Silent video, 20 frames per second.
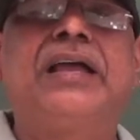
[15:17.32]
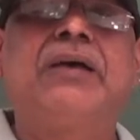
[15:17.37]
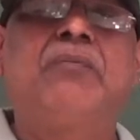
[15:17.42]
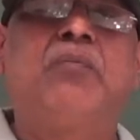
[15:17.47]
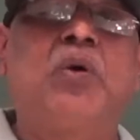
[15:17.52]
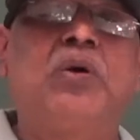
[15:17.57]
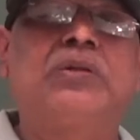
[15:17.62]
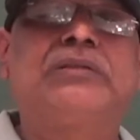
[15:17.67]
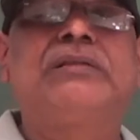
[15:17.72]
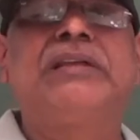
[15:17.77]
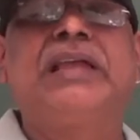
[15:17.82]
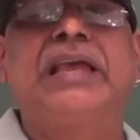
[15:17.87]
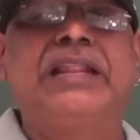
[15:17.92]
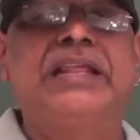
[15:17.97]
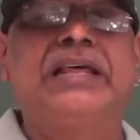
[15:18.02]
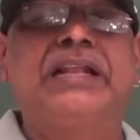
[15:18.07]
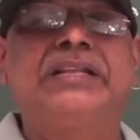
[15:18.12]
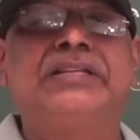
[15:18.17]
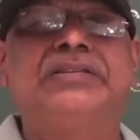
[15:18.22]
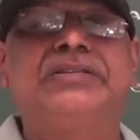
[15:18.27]
both
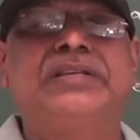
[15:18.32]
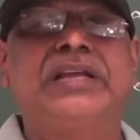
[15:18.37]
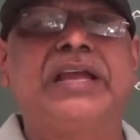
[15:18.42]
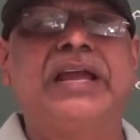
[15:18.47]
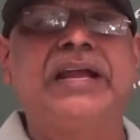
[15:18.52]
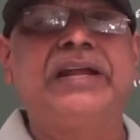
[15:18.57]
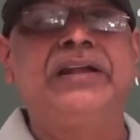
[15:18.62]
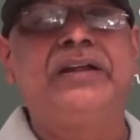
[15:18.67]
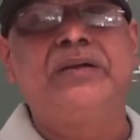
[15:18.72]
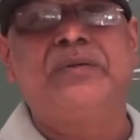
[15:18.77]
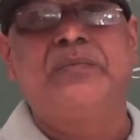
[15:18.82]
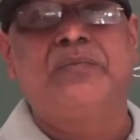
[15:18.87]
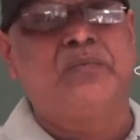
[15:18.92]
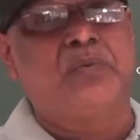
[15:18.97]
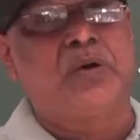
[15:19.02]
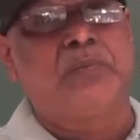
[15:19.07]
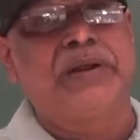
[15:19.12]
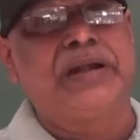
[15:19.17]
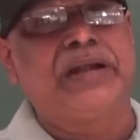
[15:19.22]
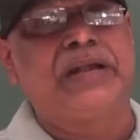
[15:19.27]
energy and
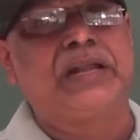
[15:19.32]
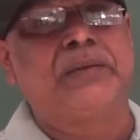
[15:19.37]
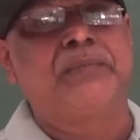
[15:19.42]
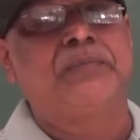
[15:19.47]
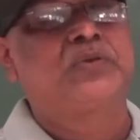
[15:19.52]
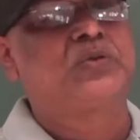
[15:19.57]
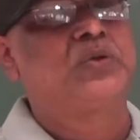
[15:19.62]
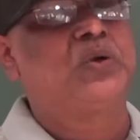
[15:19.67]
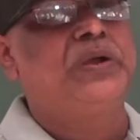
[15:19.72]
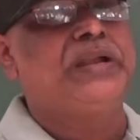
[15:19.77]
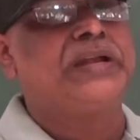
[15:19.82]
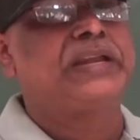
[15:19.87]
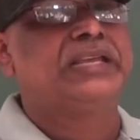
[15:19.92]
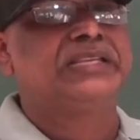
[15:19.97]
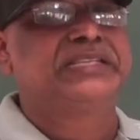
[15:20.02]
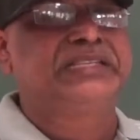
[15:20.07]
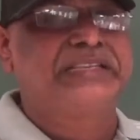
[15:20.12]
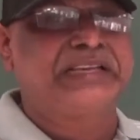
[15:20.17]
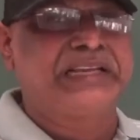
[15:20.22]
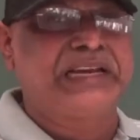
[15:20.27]
momentum. So it
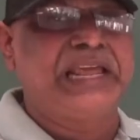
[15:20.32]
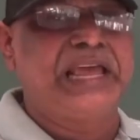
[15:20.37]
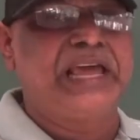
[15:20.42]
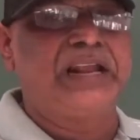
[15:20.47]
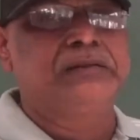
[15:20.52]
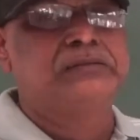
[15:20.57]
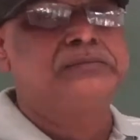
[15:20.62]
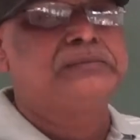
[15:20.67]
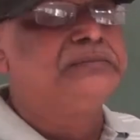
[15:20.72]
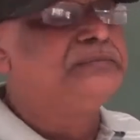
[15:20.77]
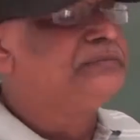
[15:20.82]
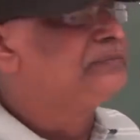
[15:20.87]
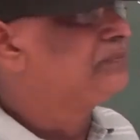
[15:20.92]
is clear